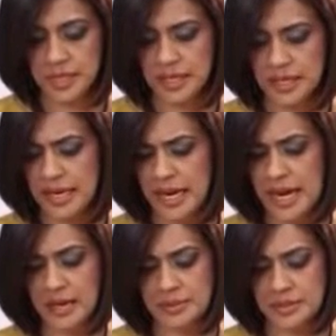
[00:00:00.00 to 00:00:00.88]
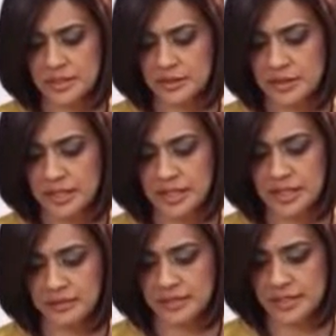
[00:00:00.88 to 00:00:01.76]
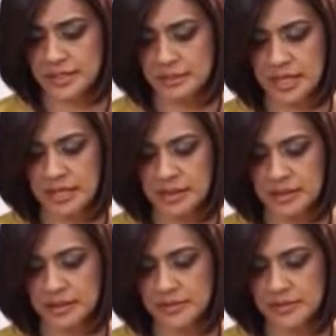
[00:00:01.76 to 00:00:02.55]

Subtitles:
and I absolutely love the smell